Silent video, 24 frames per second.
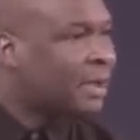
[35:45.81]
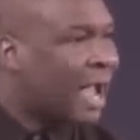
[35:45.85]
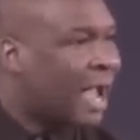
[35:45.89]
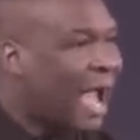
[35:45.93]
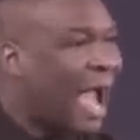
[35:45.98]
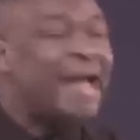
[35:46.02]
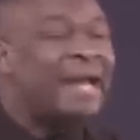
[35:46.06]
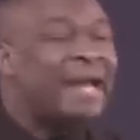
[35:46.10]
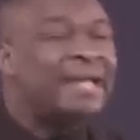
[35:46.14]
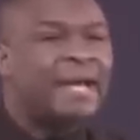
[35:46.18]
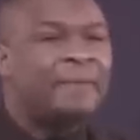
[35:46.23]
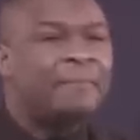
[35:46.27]

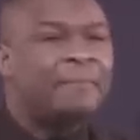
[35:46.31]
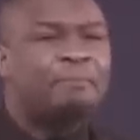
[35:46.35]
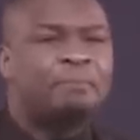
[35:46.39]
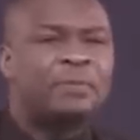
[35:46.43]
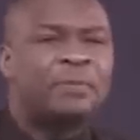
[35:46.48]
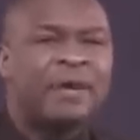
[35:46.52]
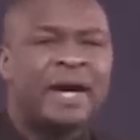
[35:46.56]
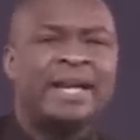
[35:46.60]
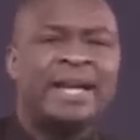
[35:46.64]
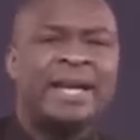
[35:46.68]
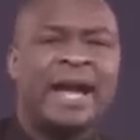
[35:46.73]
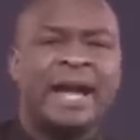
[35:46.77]
And they
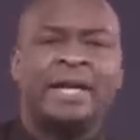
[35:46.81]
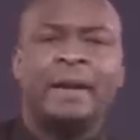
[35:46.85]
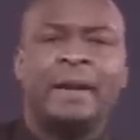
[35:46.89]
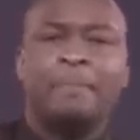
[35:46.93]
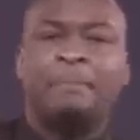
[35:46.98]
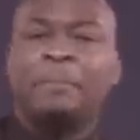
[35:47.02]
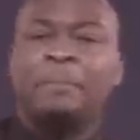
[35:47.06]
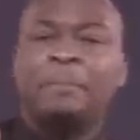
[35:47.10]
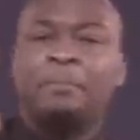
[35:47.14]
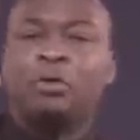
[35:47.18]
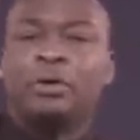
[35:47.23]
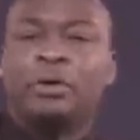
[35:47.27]
prayed, and the
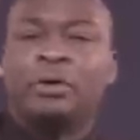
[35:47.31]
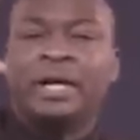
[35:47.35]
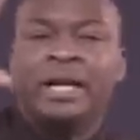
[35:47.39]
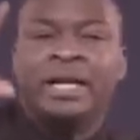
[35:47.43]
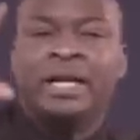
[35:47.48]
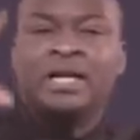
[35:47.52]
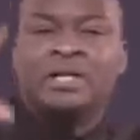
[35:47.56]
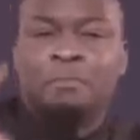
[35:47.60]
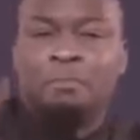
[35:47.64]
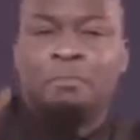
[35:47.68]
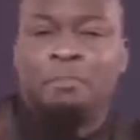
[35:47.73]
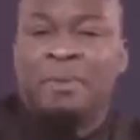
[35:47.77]
people
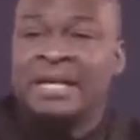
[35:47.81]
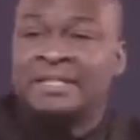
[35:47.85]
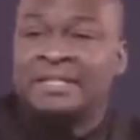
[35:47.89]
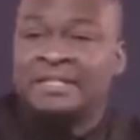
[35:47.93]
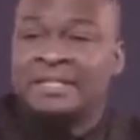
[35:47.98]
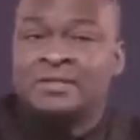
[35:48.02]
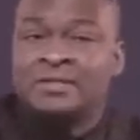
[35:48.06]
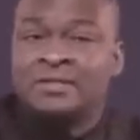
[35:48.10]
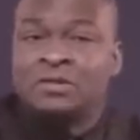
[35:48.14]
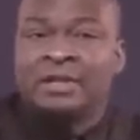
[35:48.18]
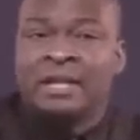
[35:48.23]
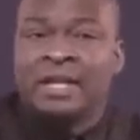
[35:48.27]
released
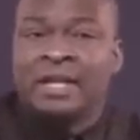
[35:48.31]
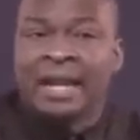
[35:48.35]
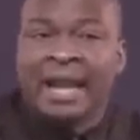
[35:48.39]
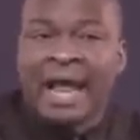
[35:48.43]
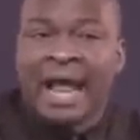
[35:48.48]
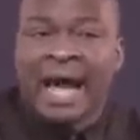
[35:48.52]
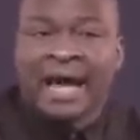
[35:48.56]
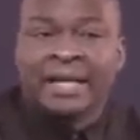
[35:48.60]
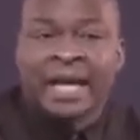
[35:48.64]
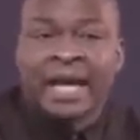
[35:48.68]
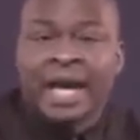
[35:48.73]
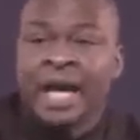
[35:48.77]
blessings on the
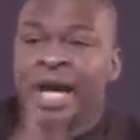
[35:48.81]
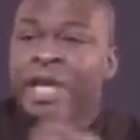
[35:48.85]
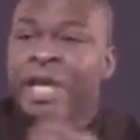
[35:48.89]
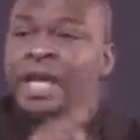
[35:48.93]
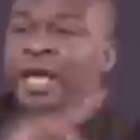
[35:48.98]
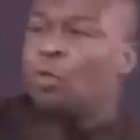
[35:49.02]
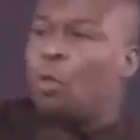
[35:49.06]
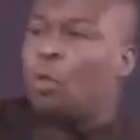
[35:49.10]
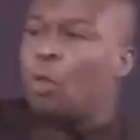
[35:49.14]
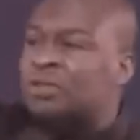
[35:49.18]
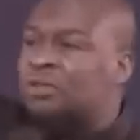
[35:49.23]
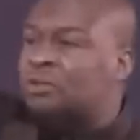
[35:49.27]
land.
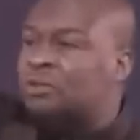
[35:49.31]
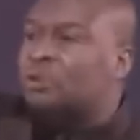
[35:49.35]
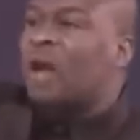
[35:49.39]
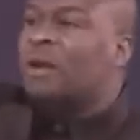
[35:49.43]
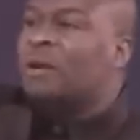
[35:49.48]
It was not